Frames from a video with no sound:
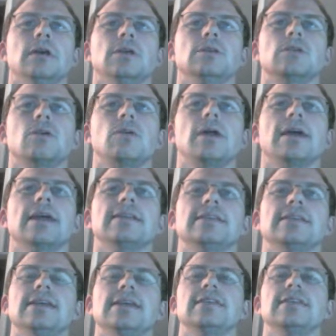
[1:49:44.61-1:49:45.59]
So, like, it's
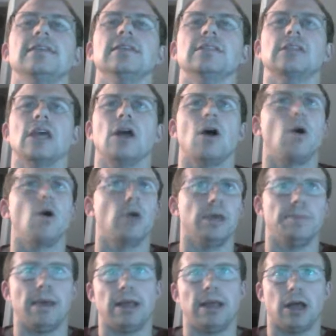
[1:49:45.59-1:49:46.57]
easy to say, oh, he
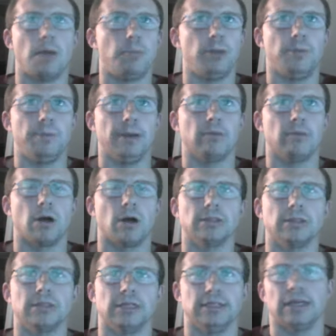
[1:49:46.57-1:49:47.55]
made a couple of big
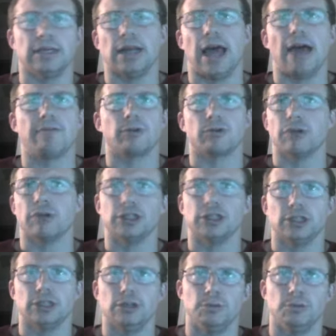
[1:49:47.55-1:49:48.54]
runs and he's going to have
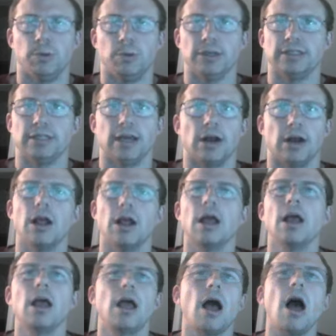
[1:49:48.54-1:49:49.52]
regression and lose points there.
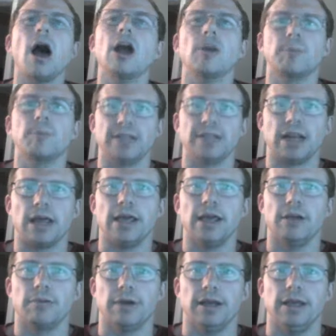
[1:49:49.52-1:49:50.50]
100% I
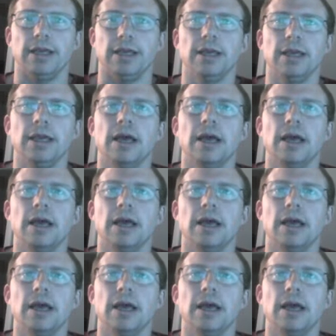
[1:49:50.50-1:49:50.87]
agree.